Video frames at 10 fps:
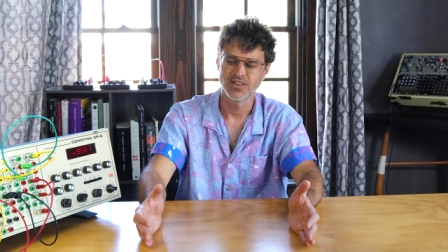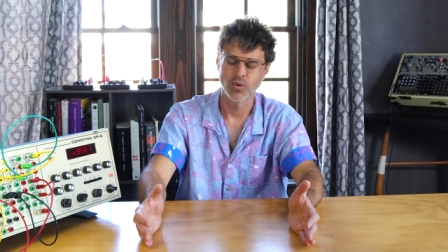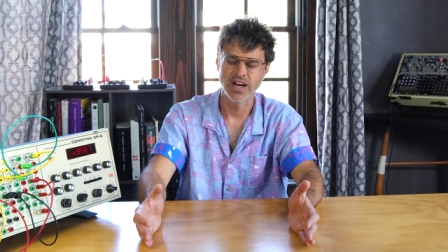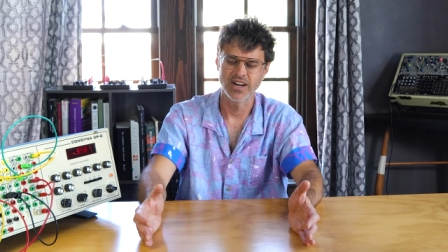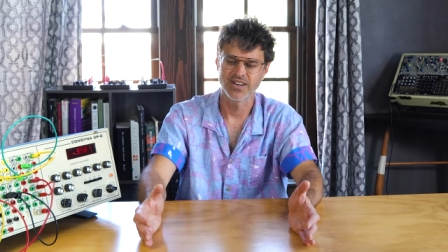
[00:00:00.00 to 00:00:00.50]

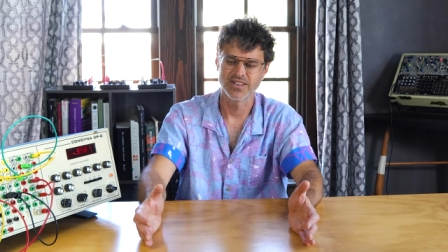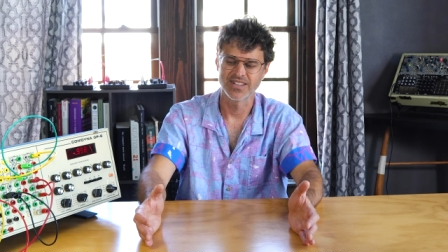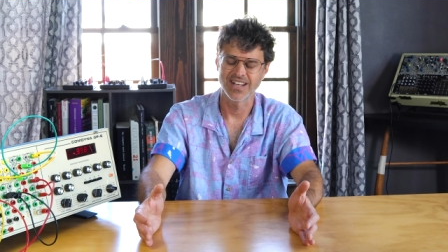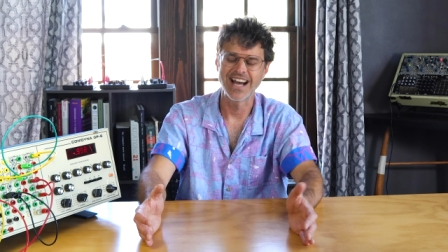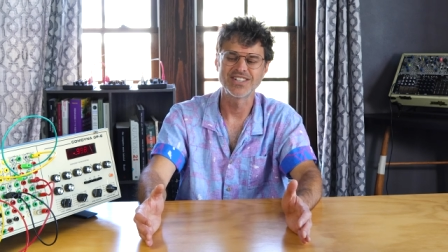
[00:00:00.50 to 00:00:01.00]

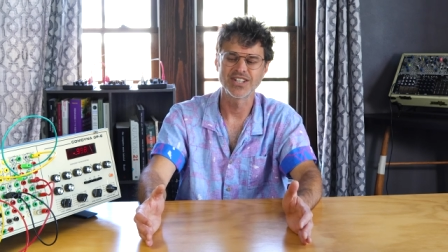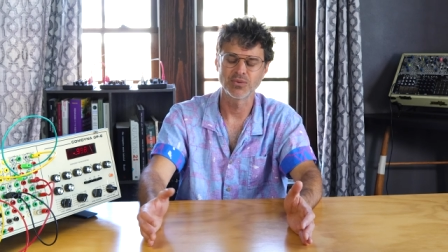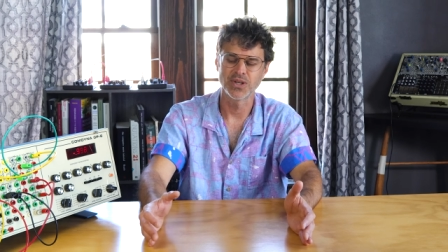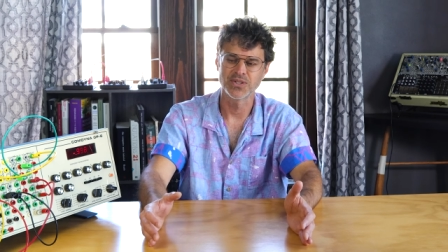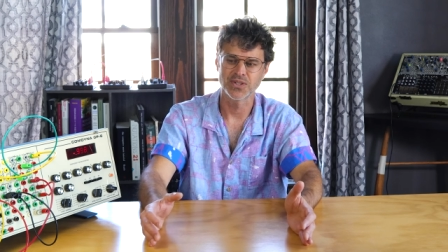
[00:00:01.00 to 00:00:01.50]
where the
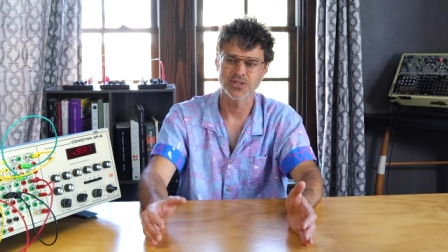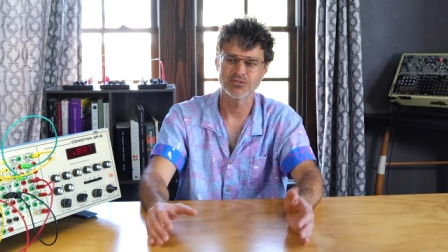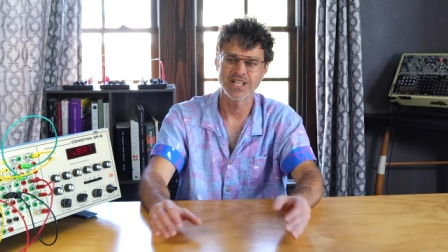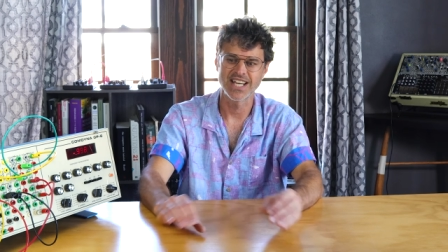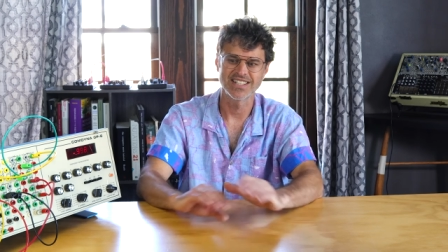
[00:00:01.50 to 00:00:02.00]
idea was to
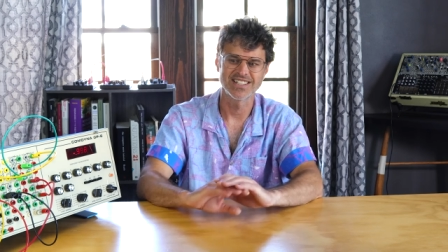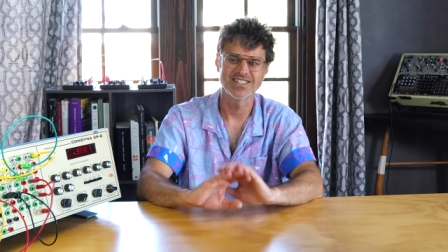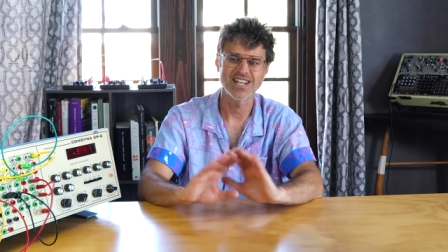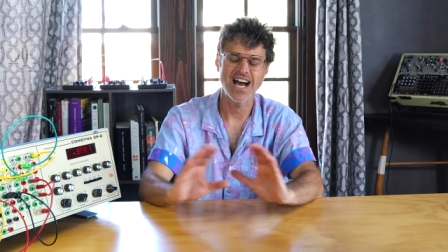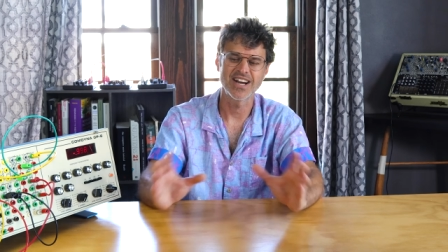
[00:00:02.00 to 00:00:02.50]
create an
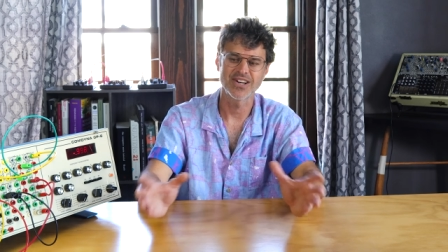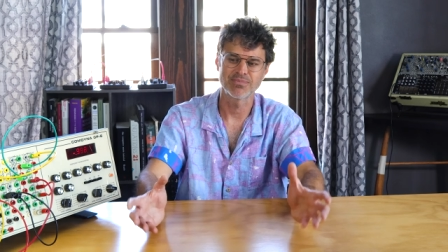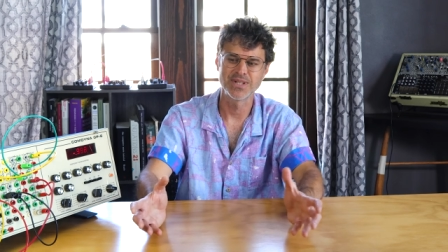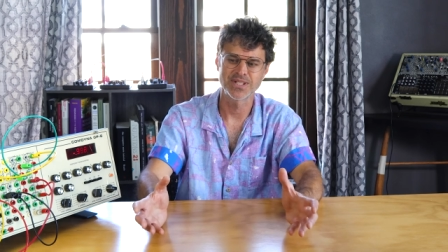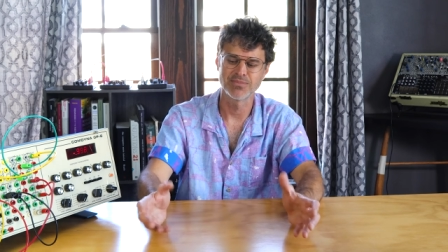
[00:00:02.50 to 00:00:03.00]
entire
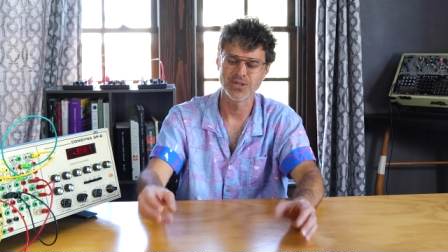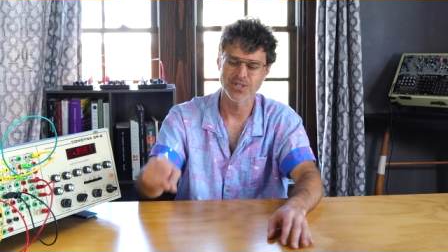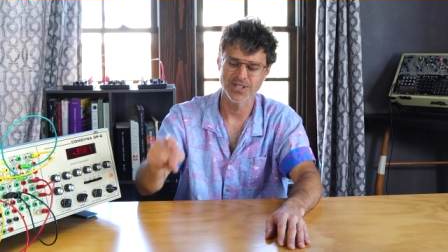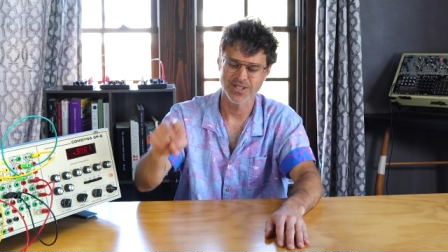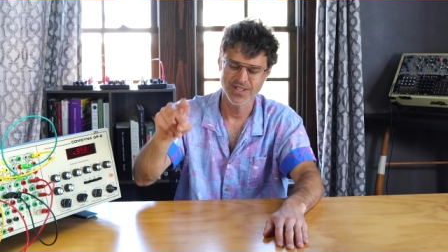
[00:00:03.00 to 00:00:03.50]
piece of
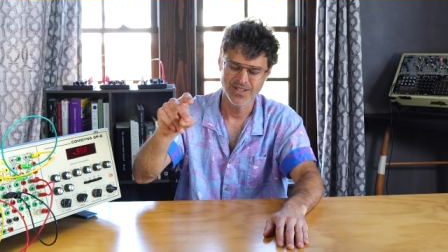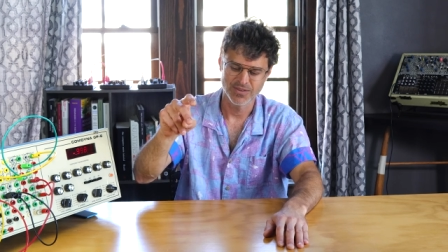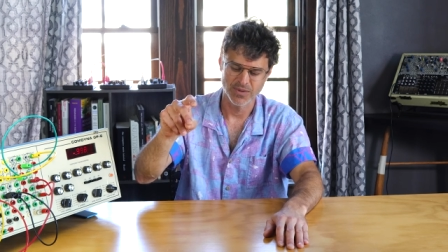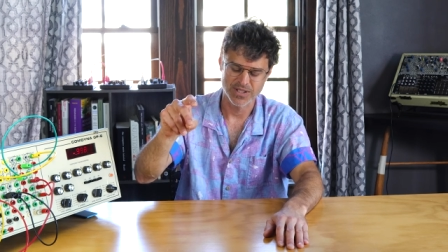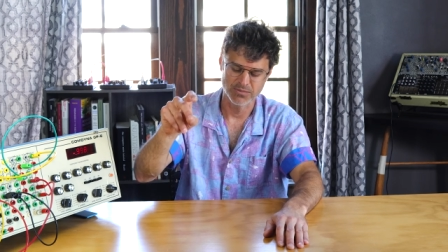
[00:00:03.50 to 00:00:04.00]
music
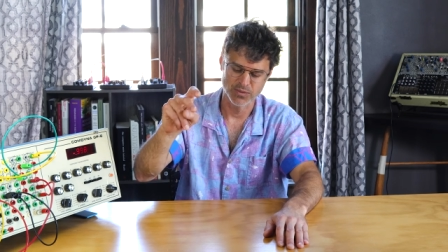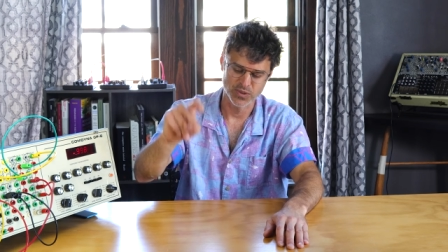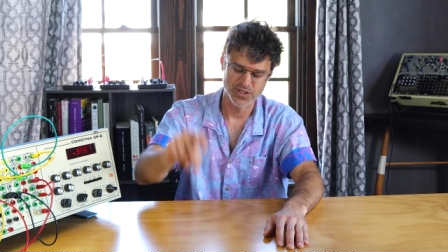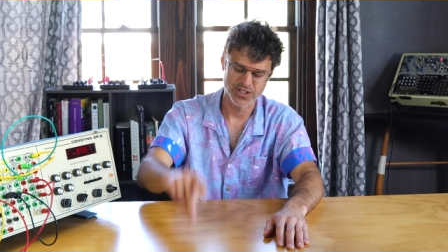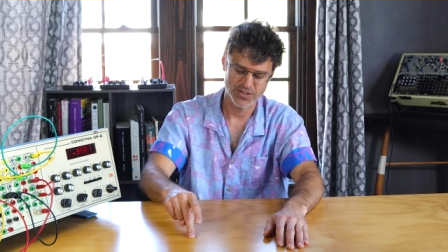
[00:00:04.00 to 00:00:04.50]
where someone
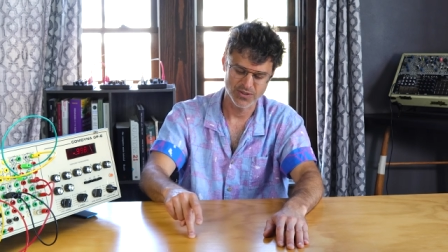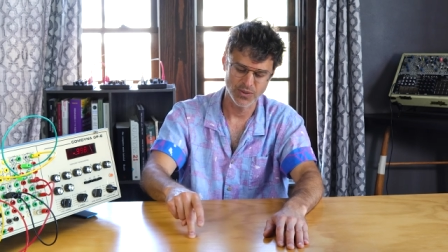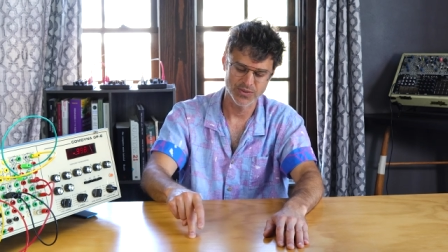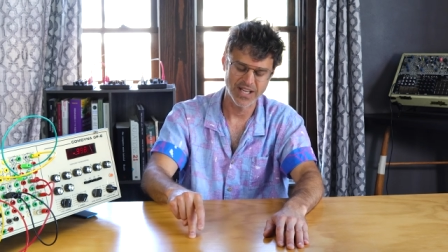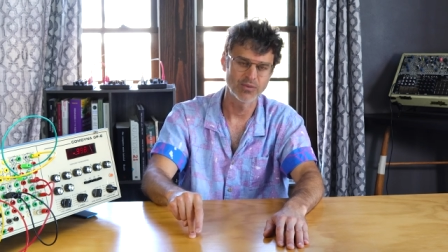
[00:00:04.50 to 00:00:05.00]
would just
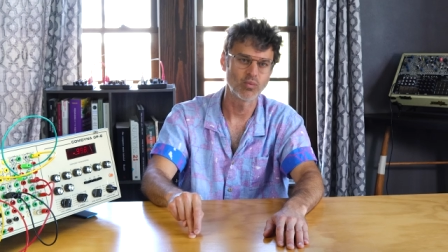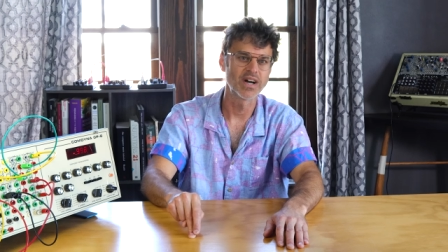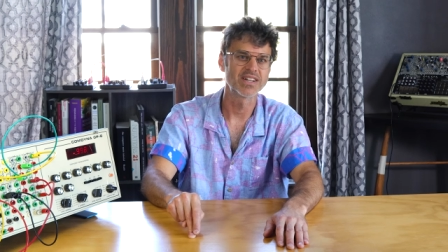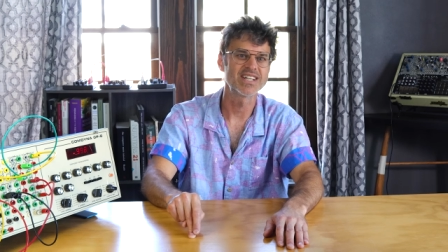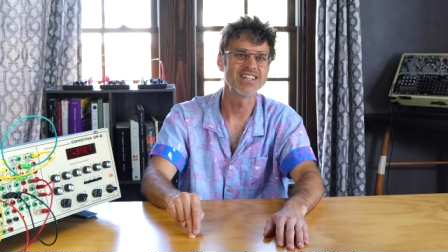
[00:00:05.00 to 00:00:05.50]
hold down
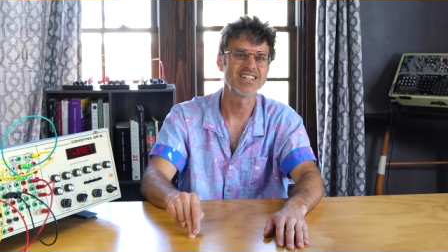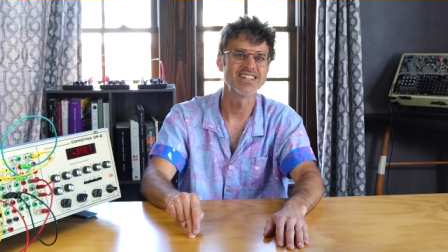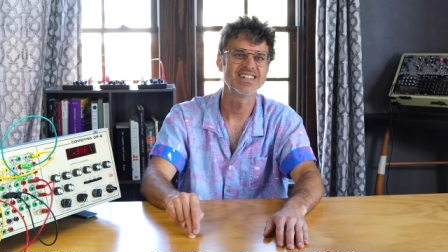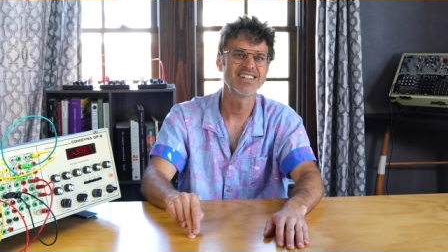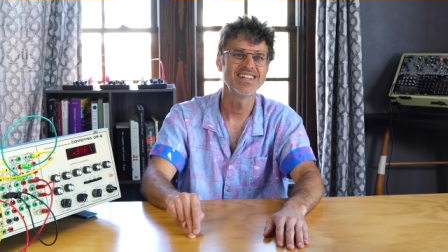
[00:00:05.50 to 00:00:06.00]
one
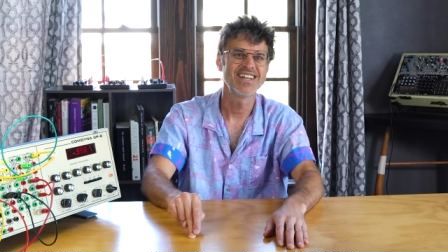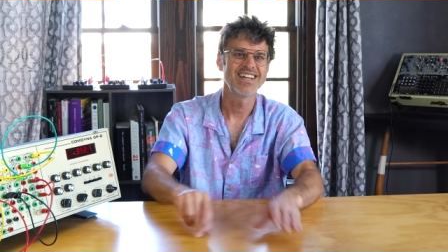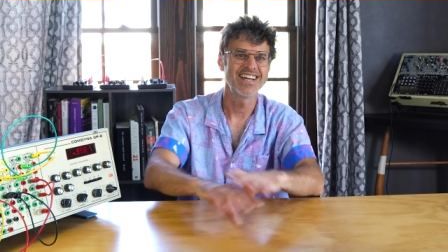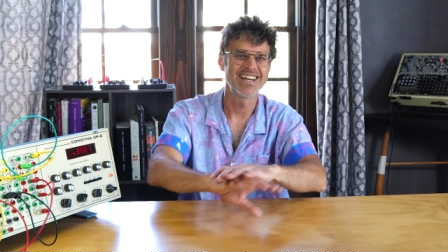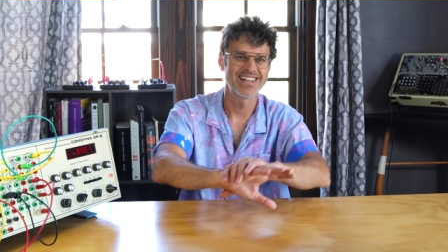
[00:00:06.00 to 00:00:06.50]
key
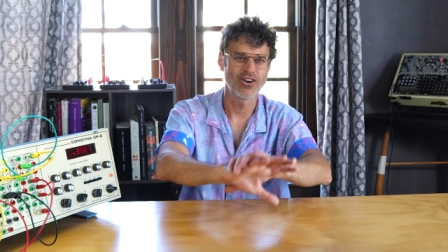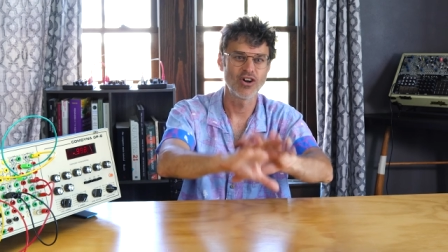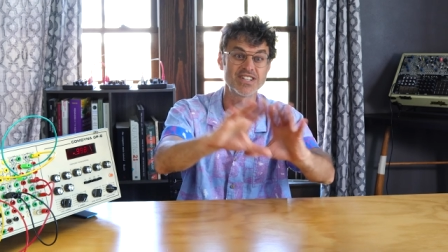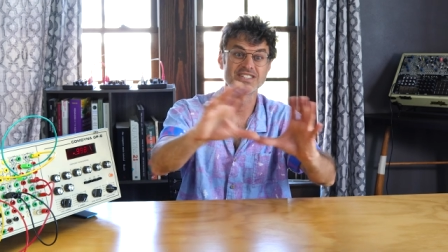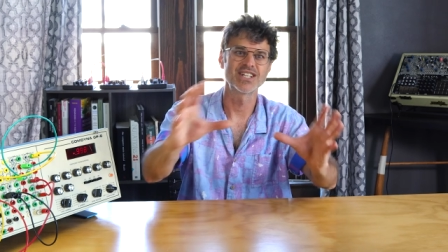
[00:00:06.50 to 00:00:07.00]
and
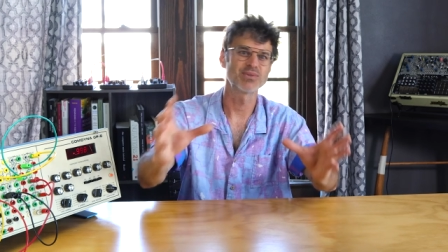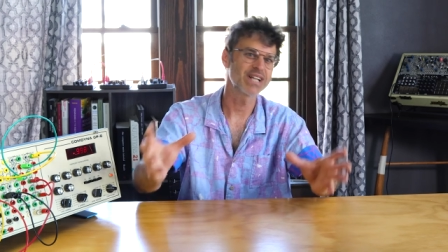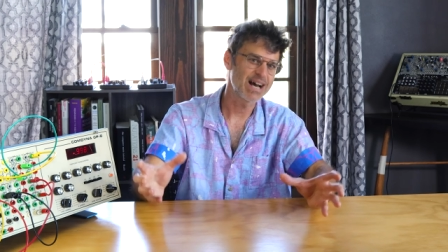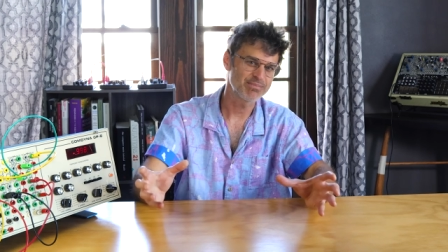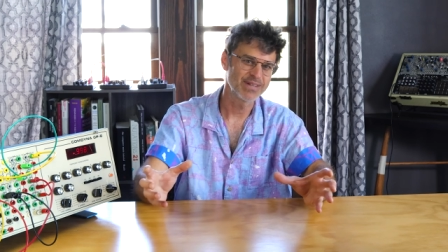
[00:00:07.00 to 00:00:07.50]
all these things
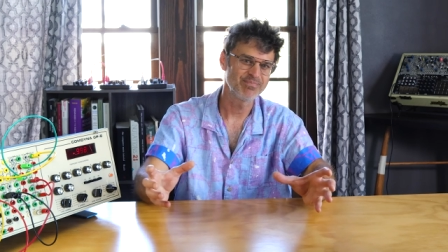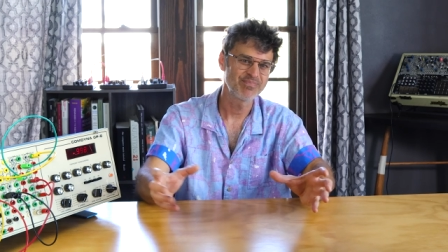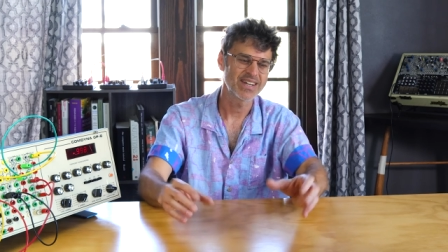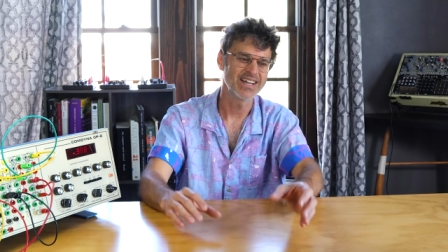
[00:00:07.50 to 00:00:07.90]
would happen.